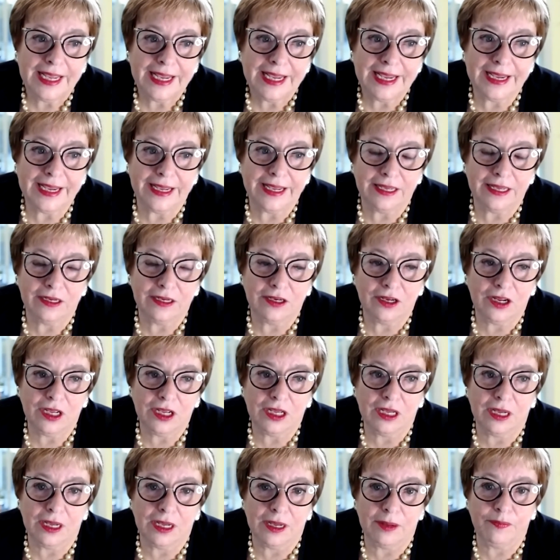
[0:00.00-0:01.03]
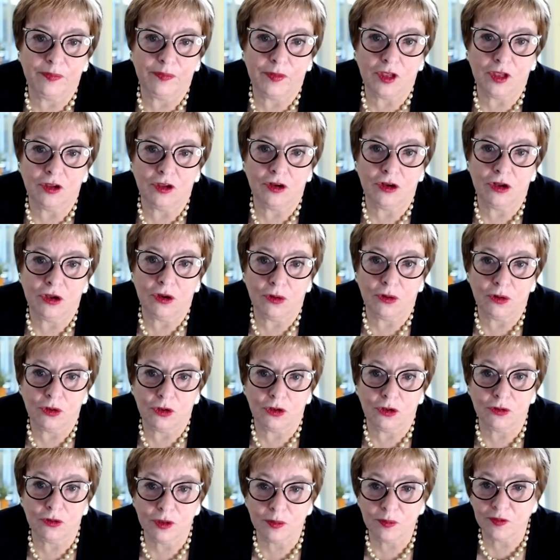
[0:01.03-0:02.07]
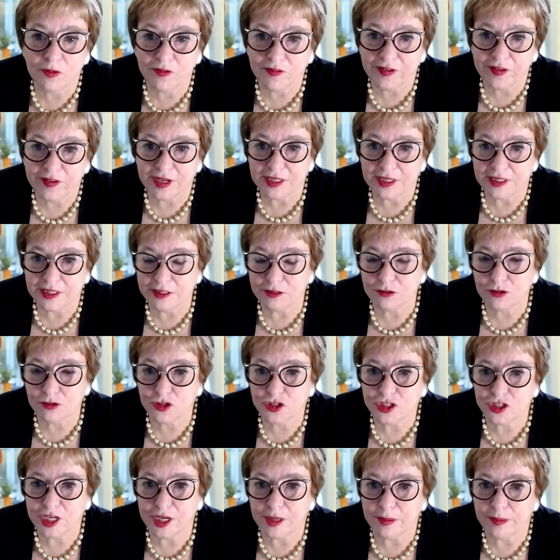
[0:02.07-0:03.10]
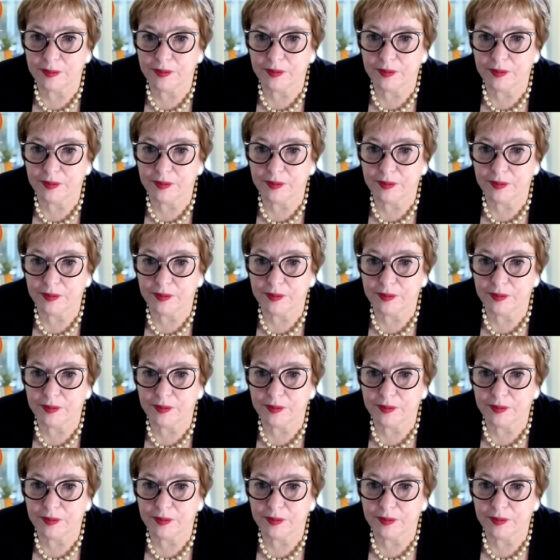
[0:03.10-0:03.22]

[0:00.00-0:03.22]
And, you can provide leadership,